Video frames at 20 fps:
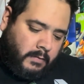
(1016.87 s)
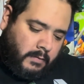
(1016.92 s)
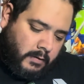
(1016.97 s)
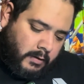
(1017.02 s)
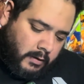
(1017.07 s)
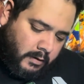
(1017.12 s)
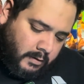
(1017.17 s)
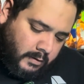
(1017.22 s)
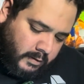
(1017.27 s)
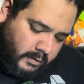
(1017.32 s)

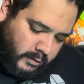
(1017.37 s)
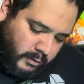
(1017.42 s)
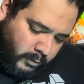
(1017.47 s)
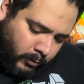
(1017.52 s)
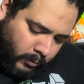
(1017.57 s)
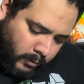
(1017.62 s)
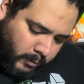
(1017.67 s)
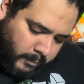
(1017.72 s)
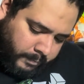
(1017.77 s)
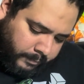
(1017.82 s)
It's
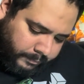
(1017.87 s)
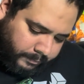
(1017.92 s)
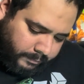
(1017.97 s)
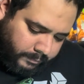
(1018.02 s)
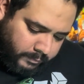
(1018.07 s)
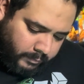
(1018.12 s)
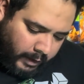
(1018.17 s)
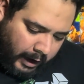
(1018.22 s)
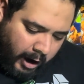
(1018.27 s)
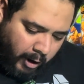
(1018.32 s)
cool.
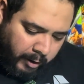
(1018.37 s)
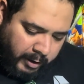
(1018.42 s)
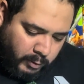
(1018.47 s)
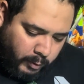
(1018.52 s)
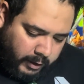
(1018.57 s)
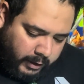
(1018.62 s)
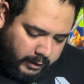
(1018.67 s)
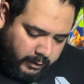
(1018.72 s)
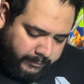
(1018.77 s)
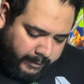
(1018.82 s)
I always
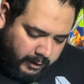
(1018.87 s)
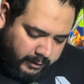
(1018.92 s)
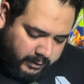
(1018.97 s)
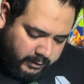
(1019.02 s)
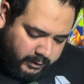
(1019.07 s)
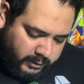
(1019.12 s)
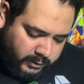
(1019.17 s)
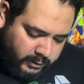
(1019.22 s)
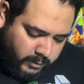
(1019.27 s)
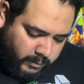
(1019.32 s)
wanted a
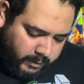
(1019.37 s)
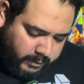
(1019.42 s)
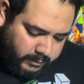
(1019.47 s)
Falcon Ninja coin.